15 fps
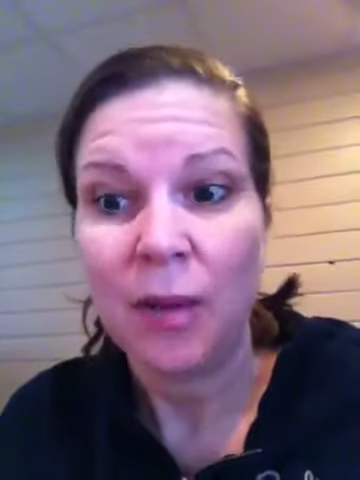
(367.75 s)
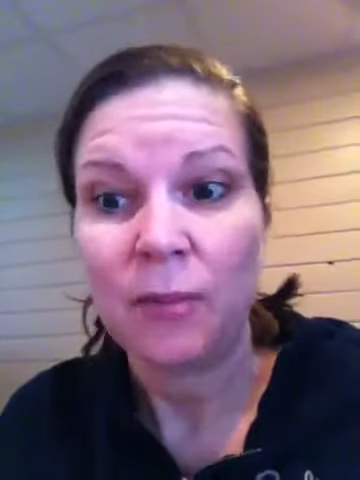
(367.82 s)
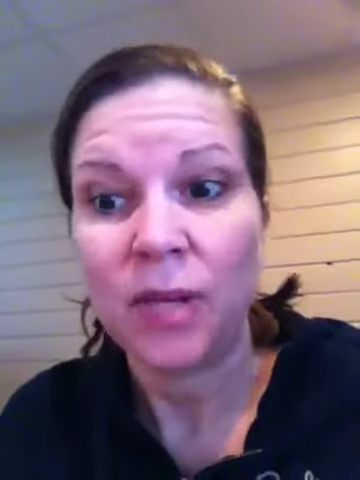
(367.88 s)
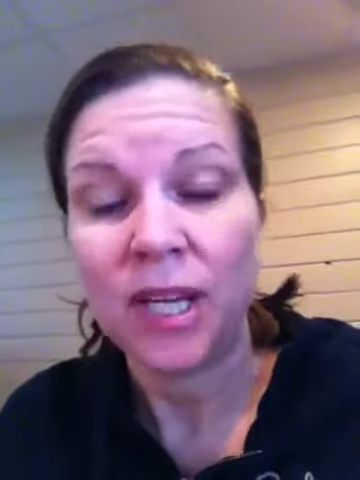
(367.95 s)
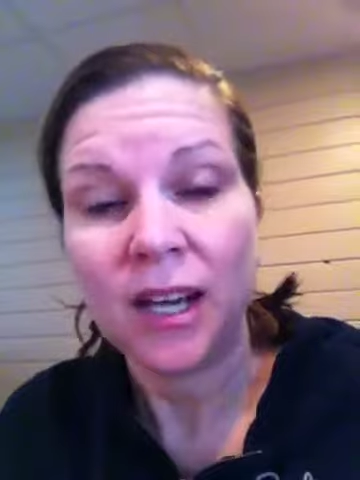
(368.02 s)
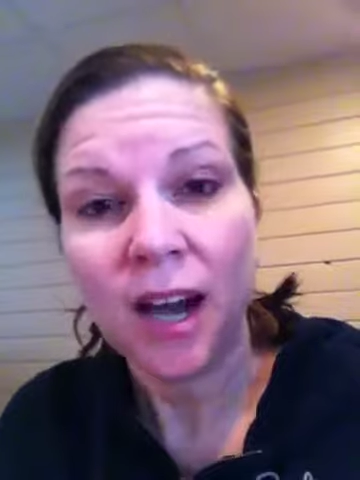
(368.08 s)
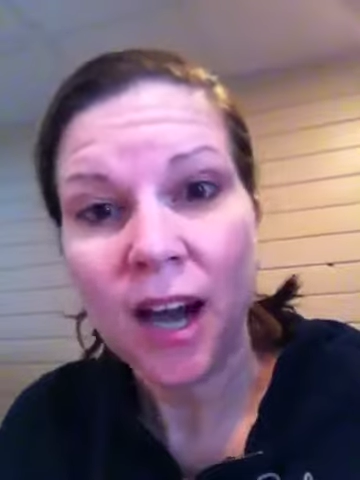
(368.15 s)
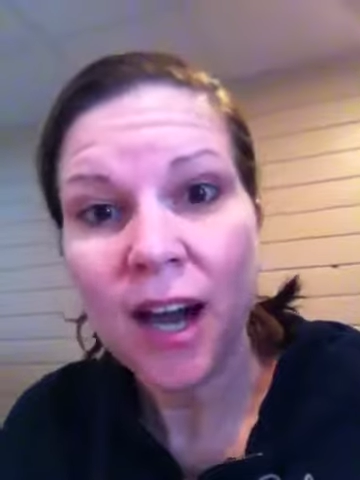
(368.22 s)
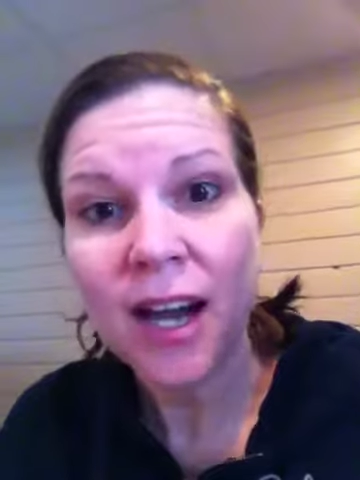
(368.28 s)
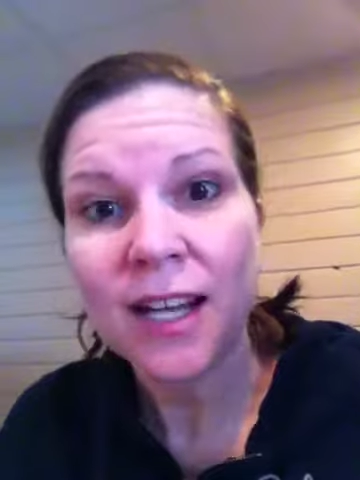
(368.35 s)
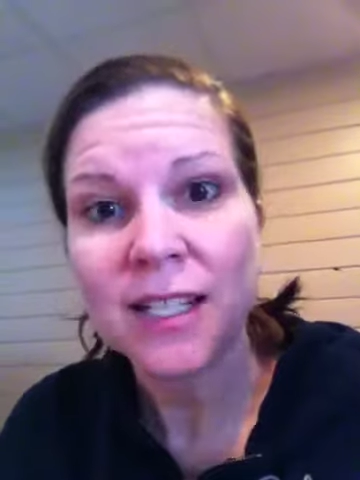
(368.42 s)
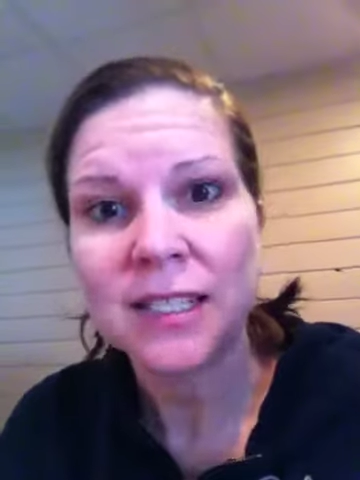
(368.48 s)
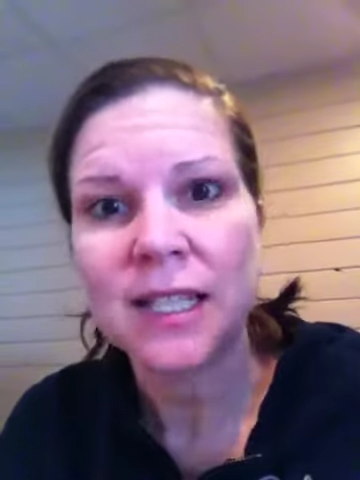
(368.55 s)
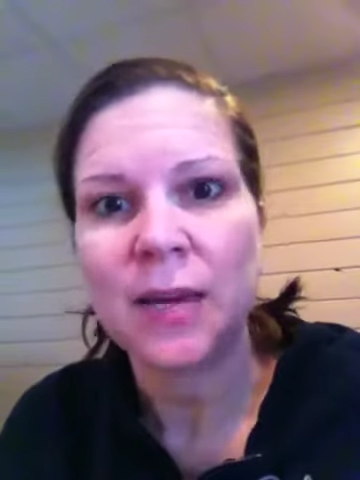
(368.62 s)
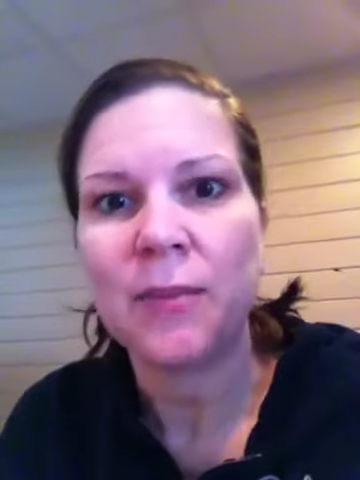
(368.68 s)

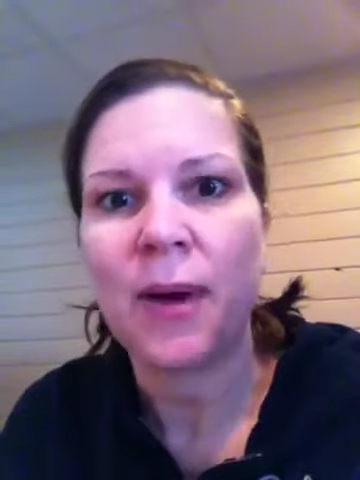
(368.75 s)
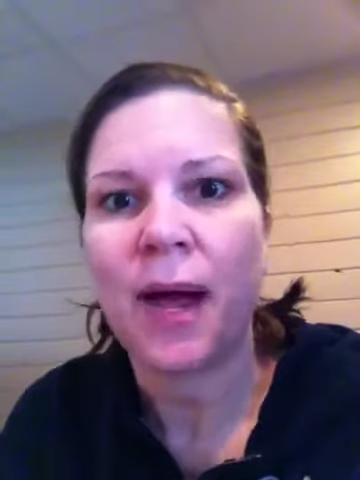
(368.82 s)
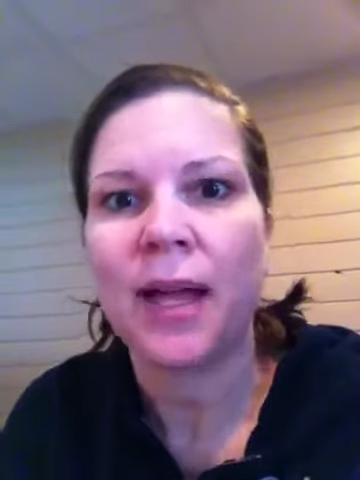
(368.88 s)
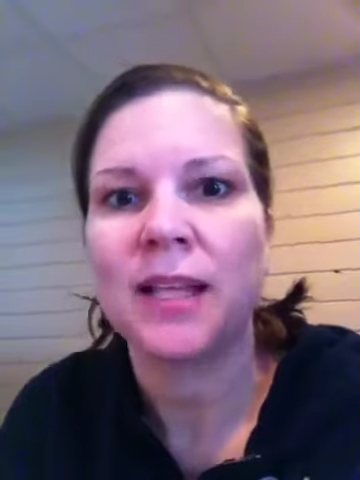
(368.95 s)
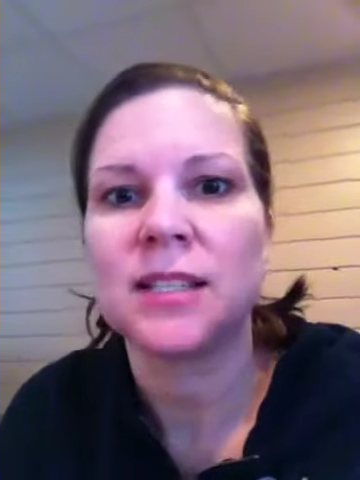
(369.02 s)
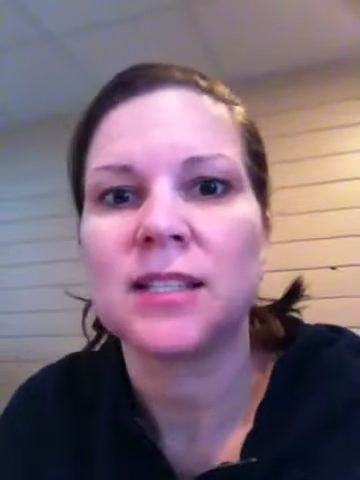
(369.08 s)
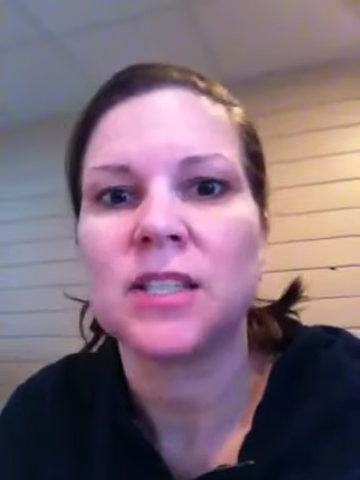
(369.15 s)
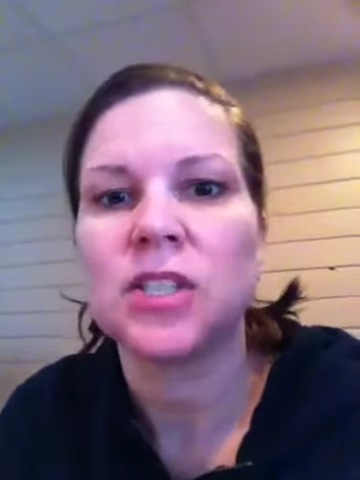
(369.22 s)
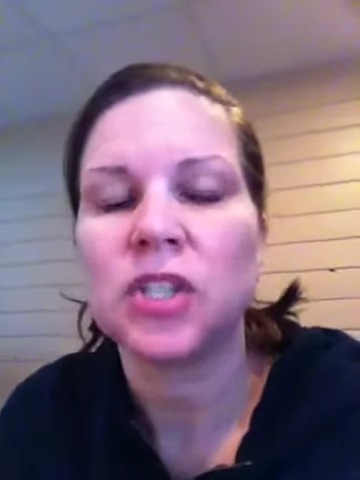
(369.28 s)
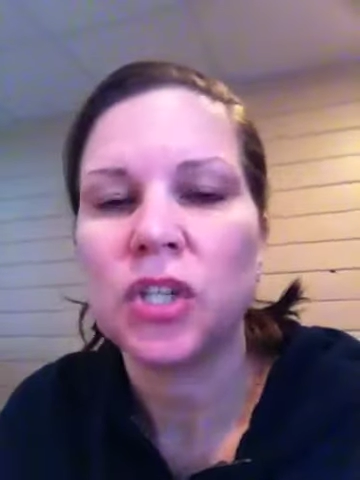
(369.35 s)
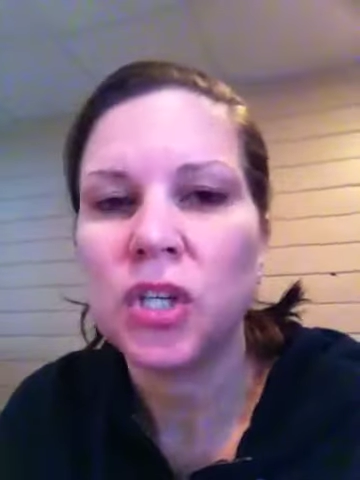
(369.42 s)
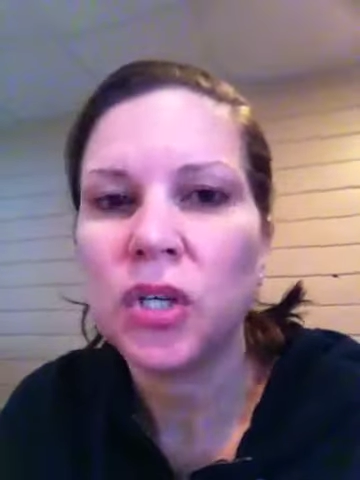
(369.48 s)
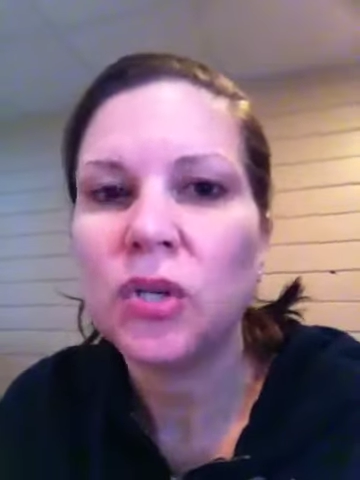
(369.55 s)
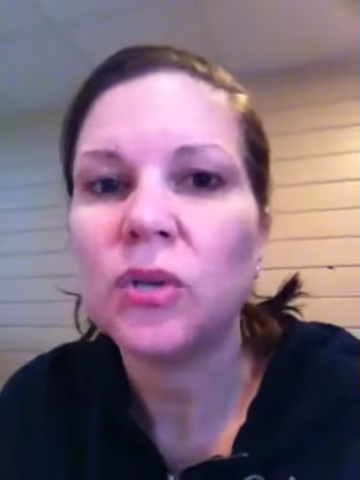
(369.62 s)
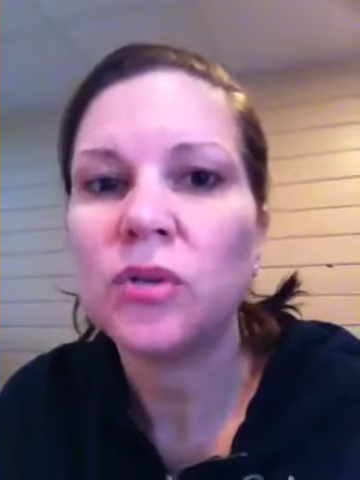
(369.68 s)
Because they buy in such
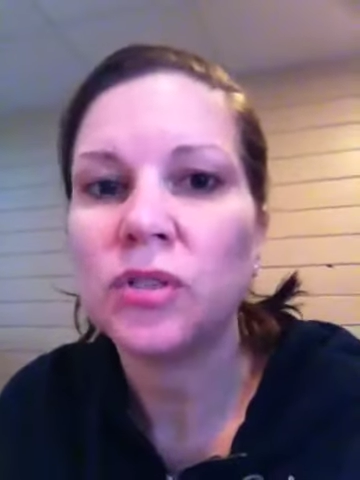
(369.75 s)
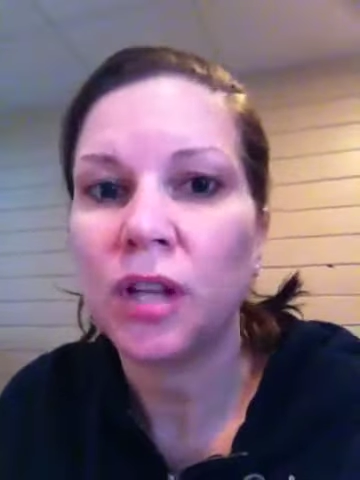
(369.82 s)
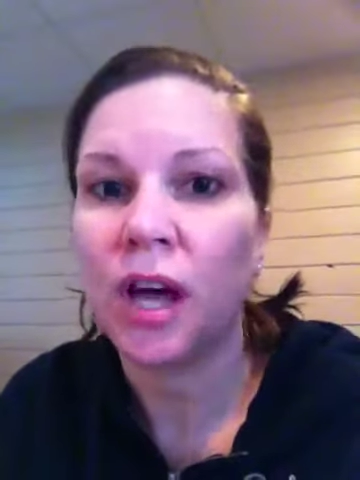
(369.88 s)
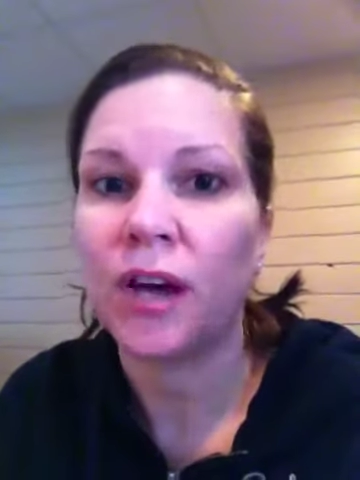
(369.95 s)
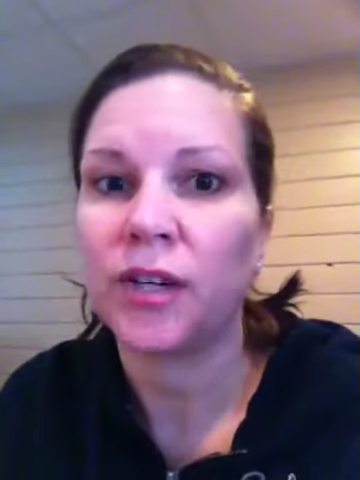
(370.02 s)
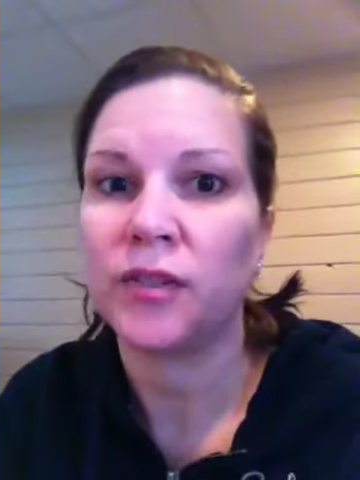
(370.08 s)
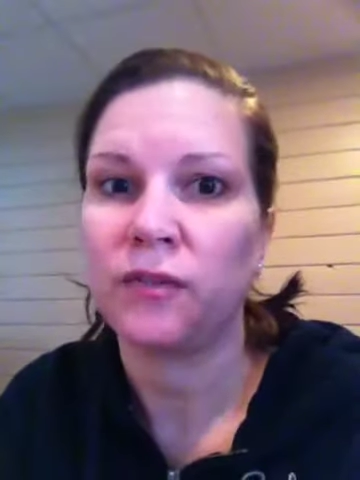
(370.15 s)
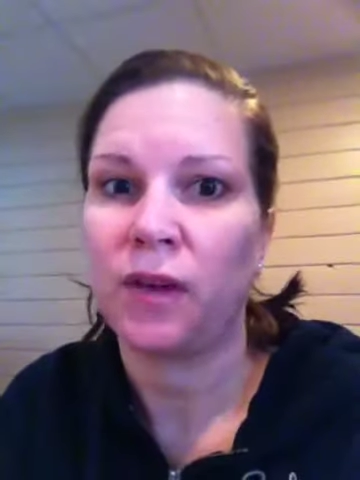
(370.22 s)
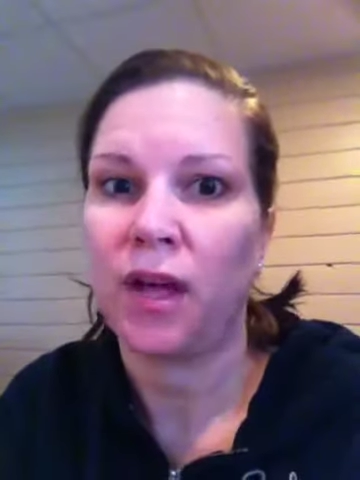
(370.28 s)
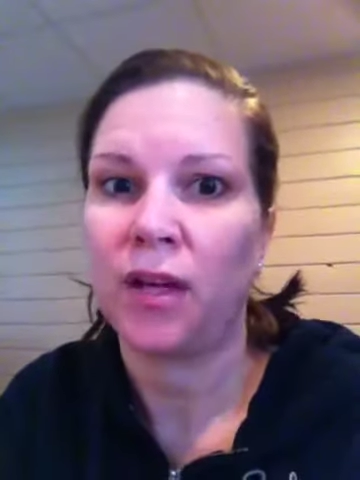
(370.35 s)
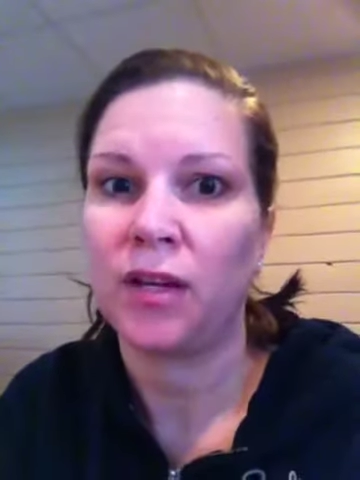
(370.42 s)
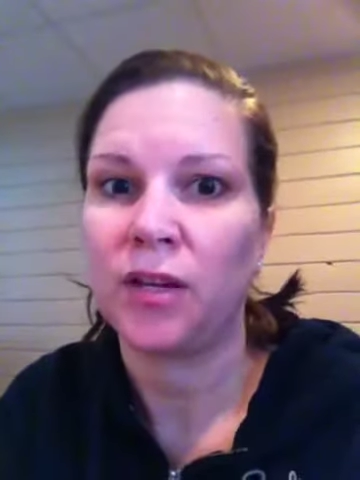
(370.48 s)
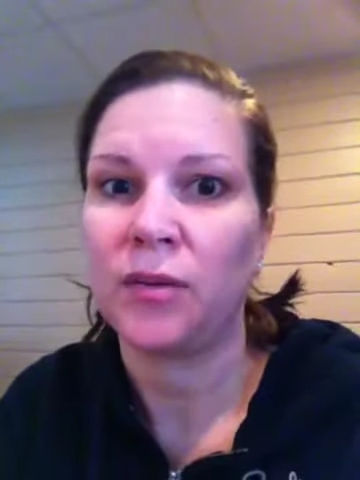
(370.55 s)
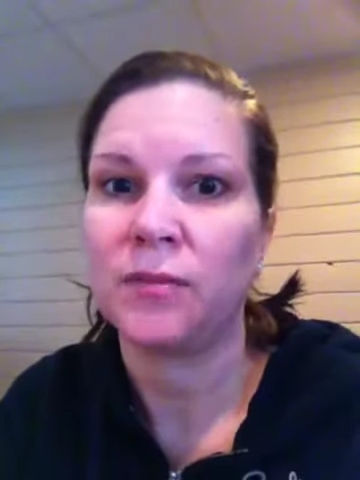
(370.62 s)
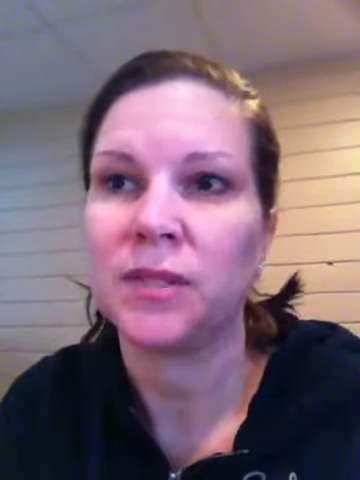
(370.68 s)
huge, large
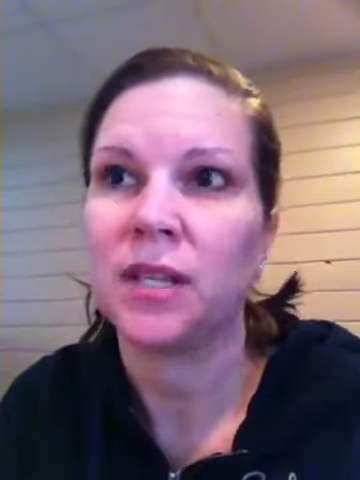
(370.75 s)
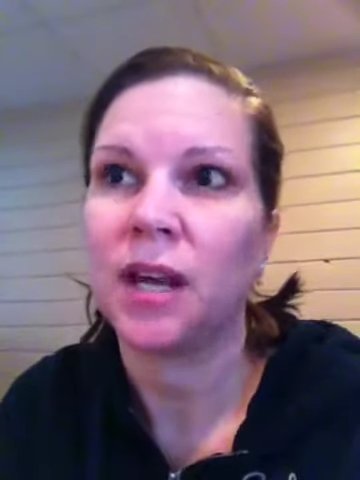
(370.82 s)
volumes,